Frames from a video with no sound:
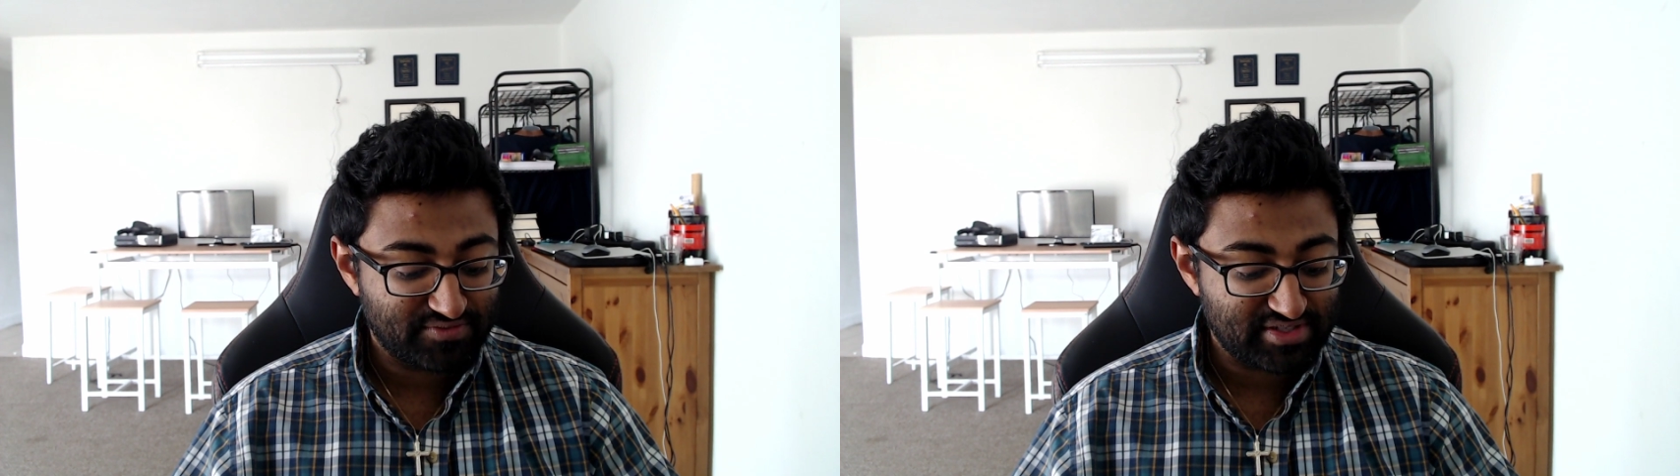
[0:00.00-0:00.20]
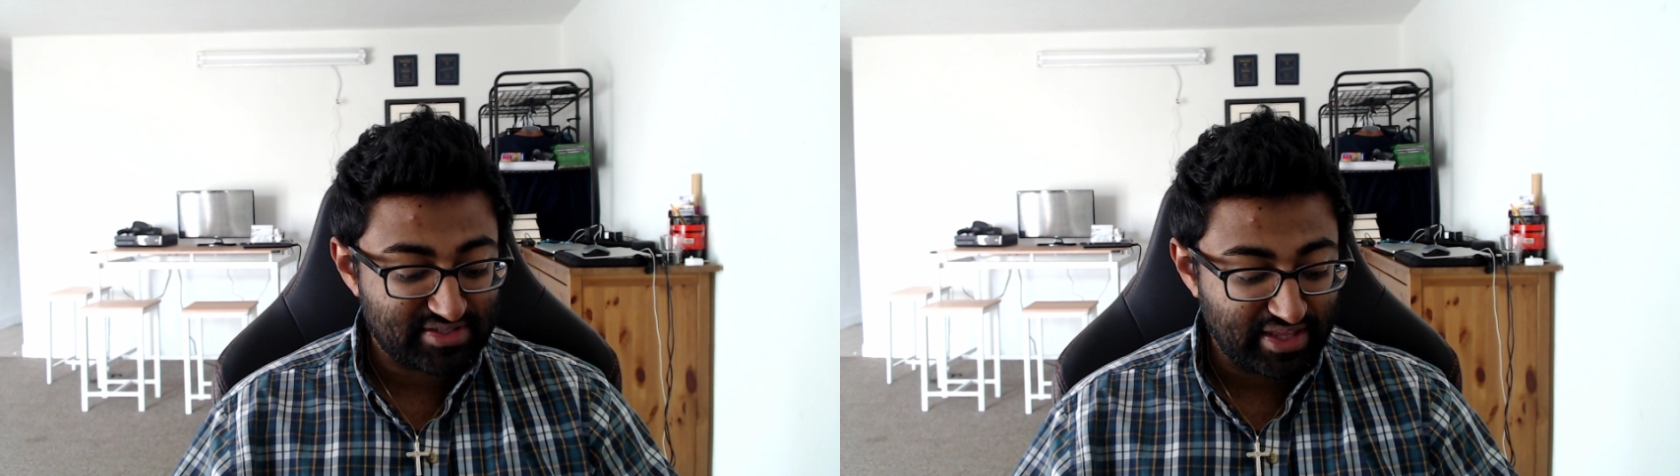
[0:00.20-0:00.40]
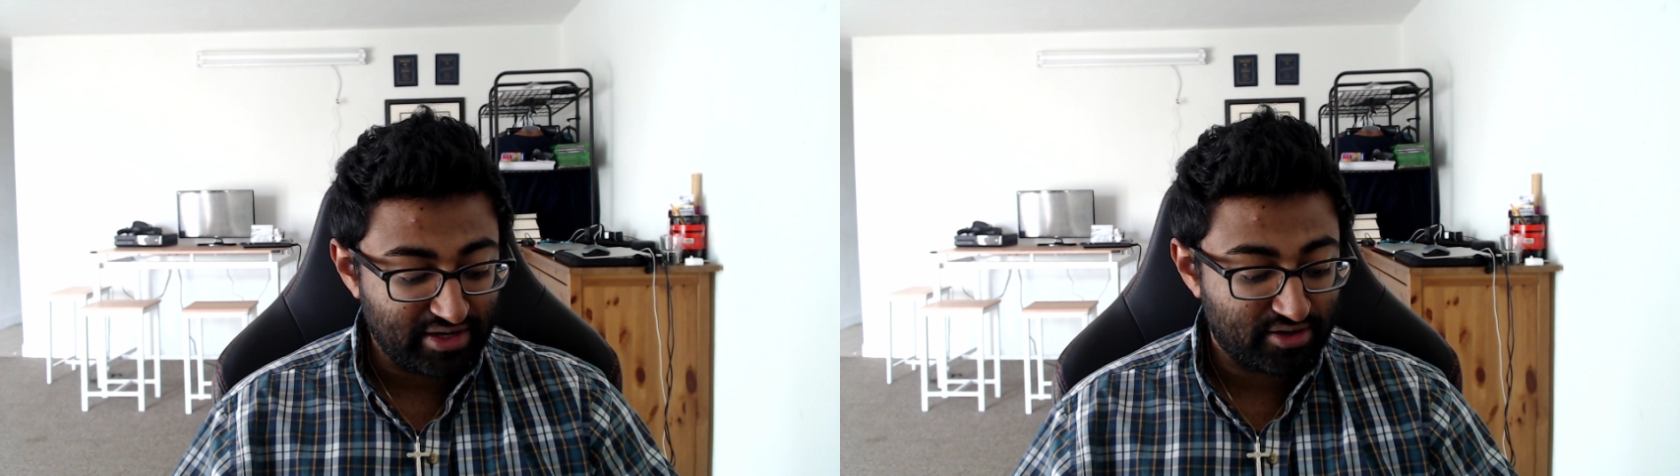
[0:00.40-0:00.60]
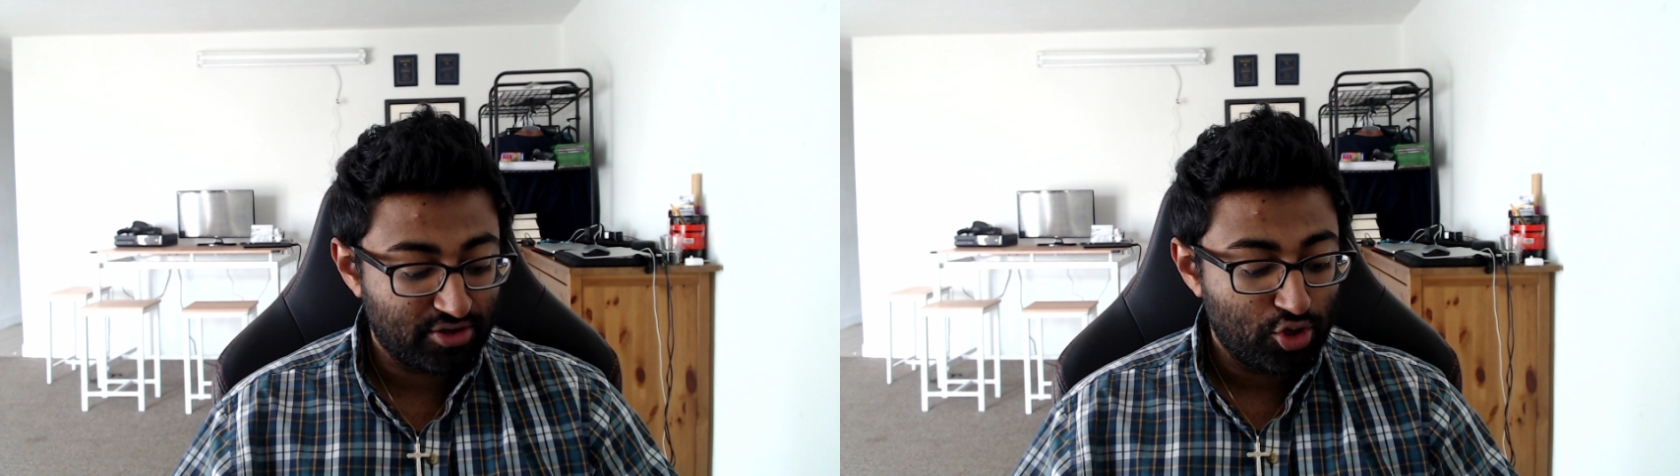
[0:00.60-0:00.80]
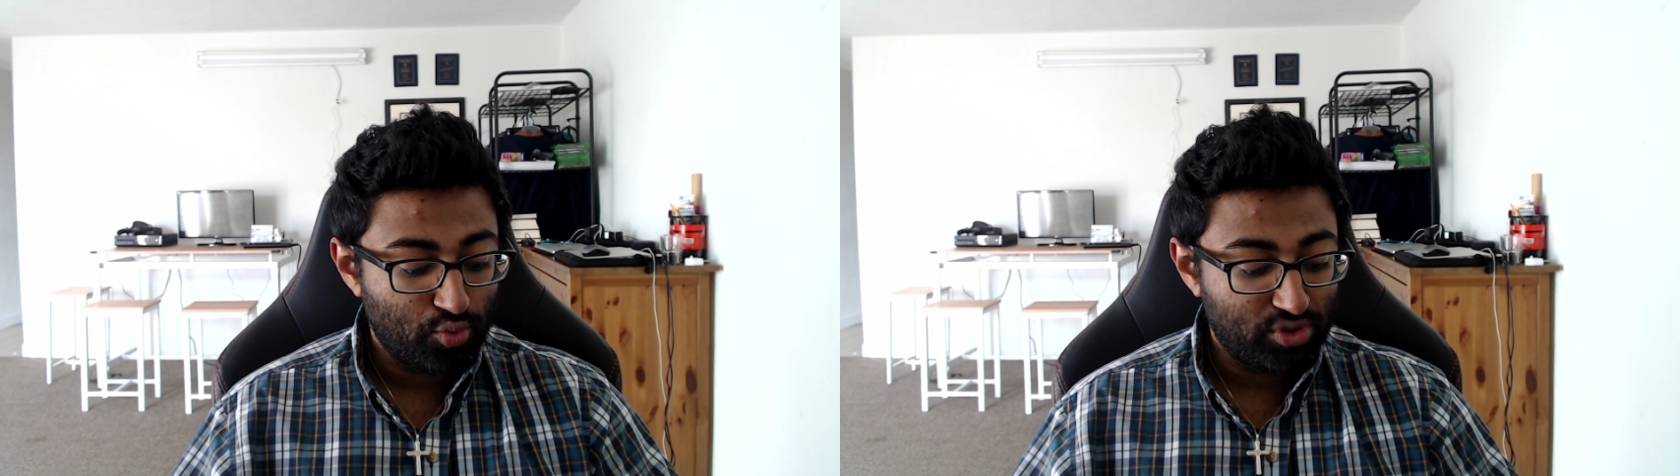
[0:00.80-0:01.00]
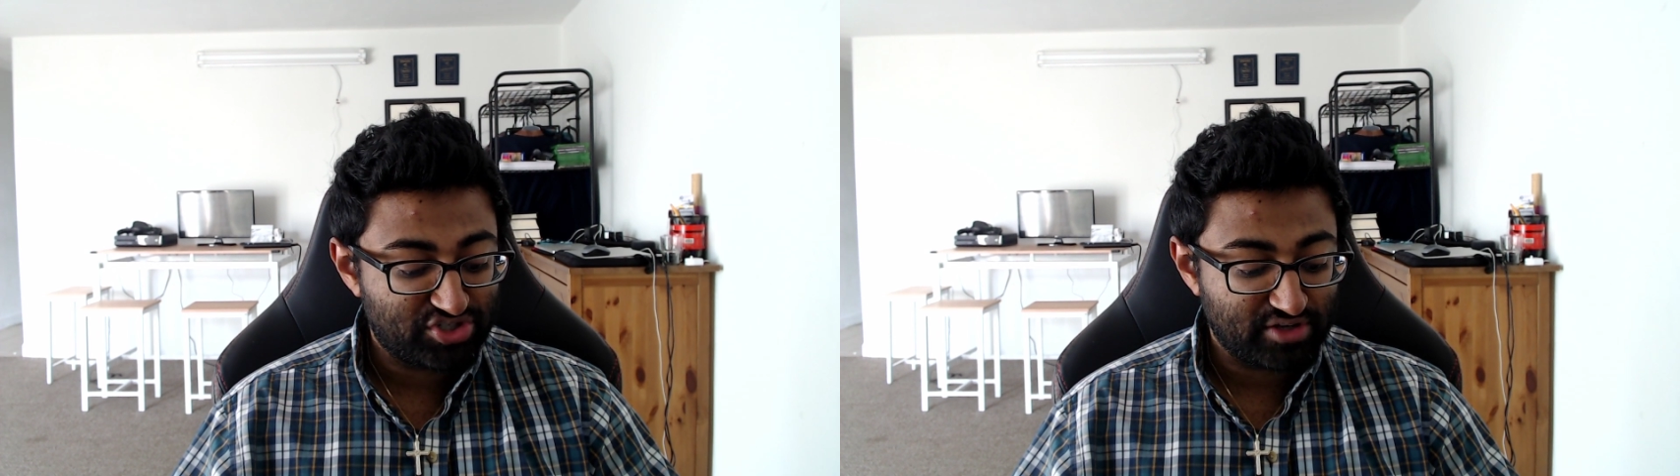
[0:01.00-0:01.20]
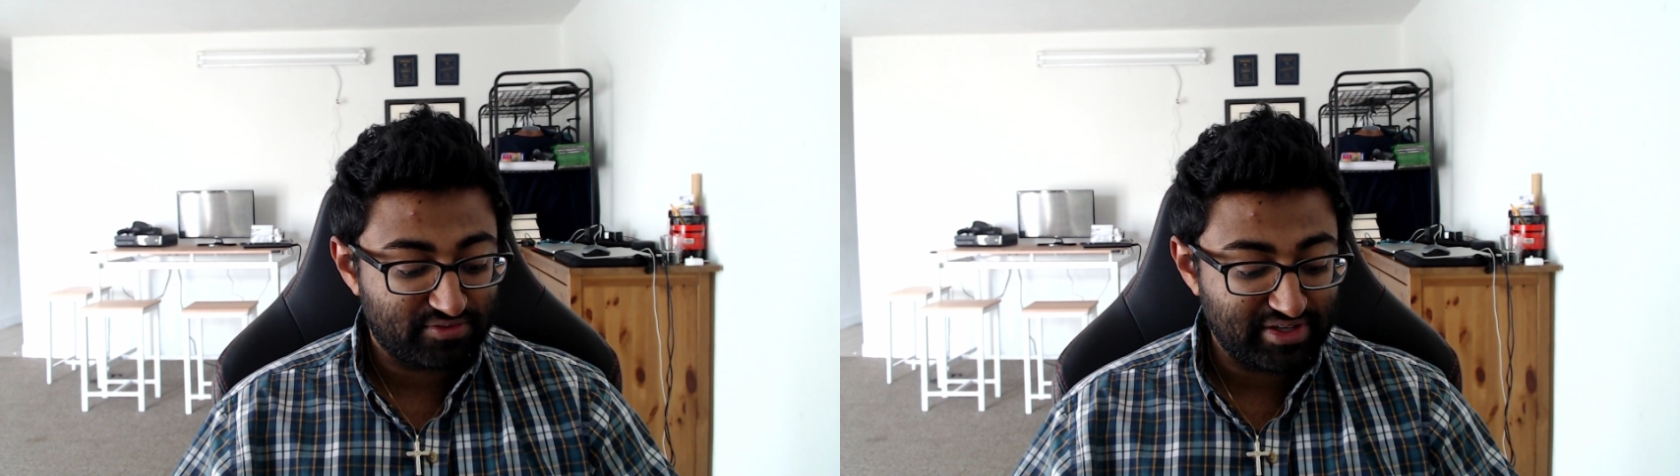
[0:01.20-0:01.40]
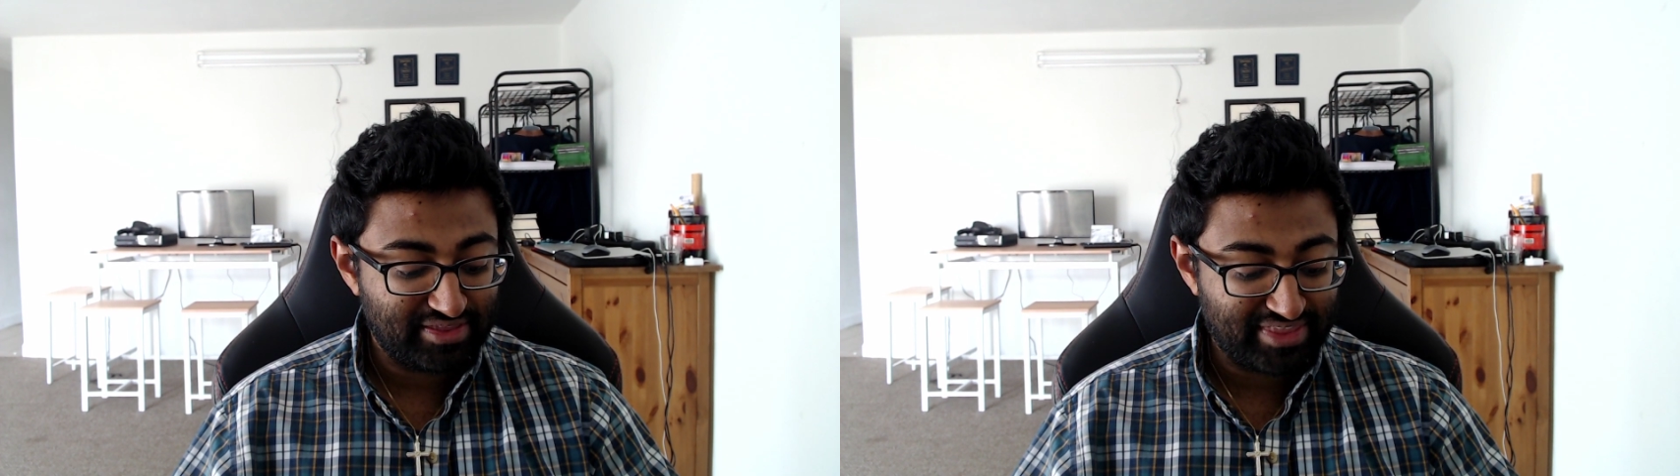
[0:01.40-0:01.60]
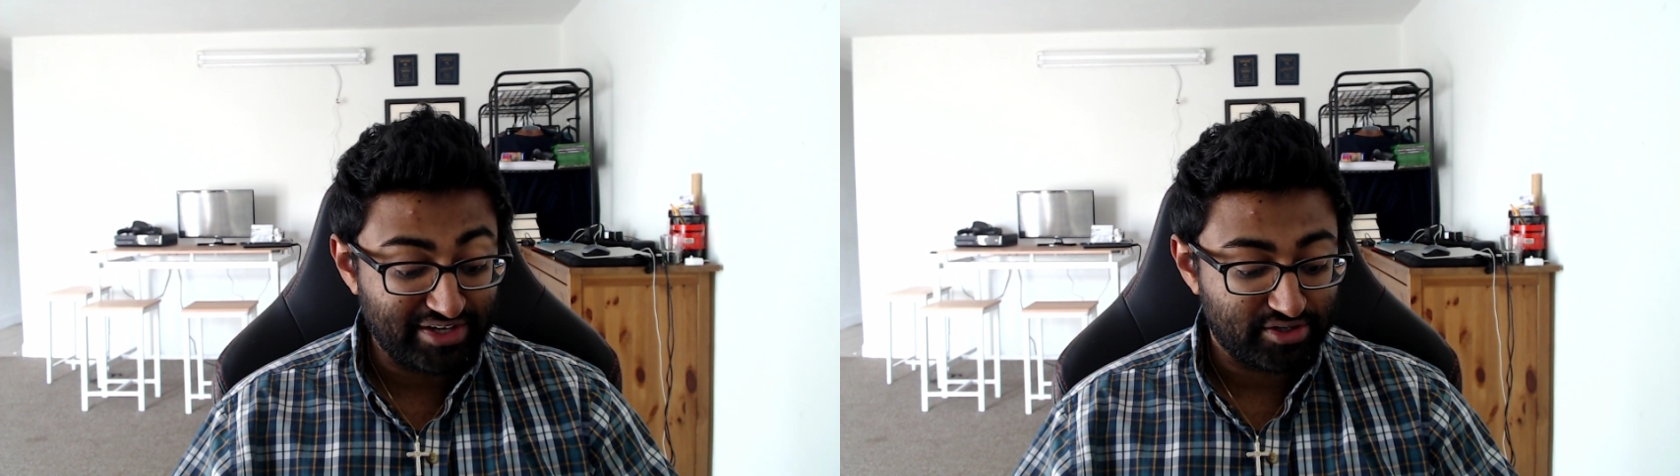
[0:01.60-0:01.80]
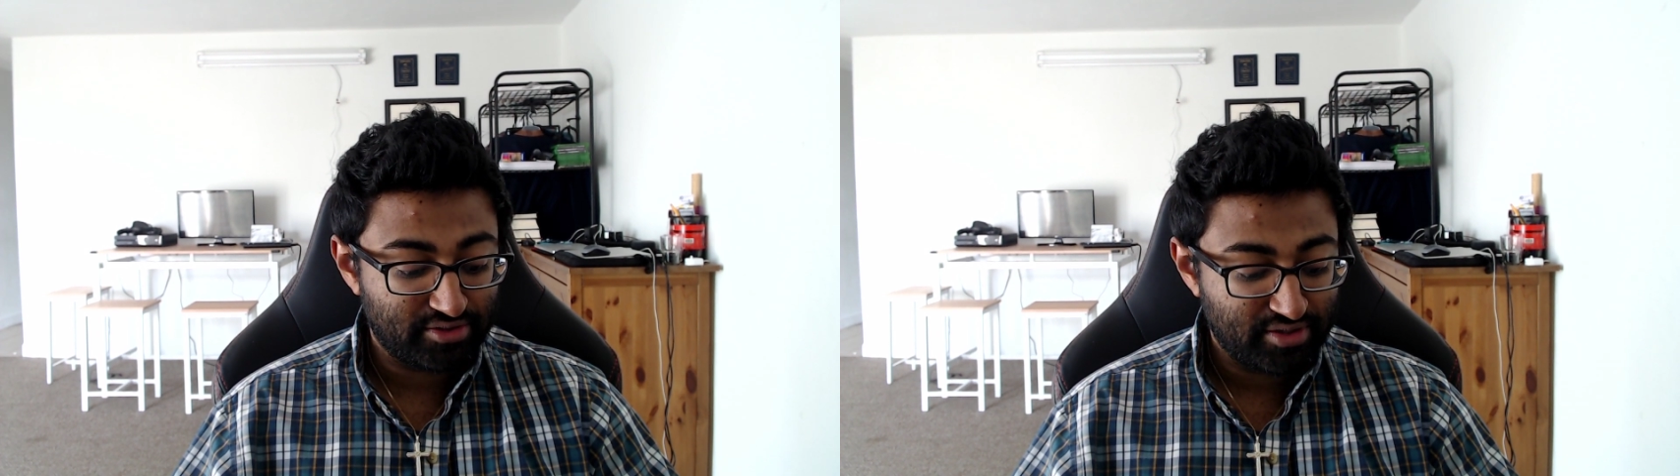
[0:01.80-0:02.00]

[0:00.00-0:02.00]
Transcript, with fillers: the slayer, which shall flee thither,